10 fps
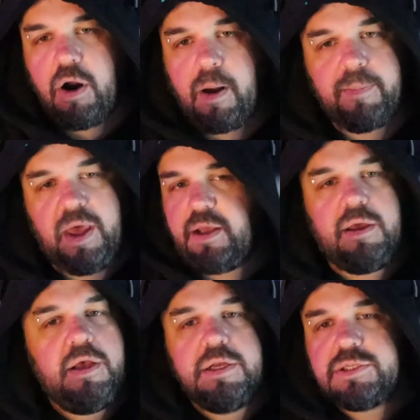I'm like
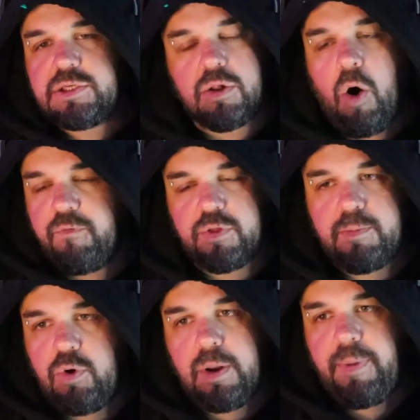still over the
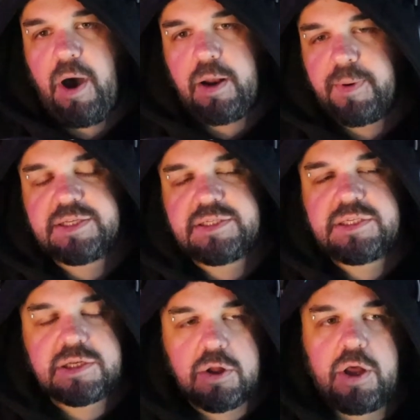moon about it because it's
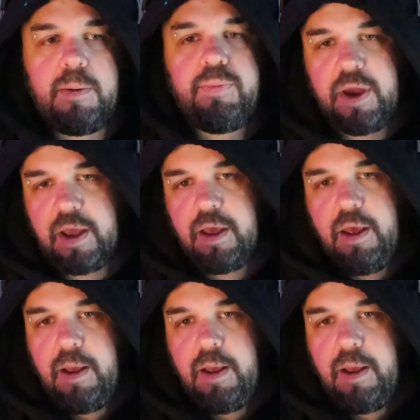still going to bring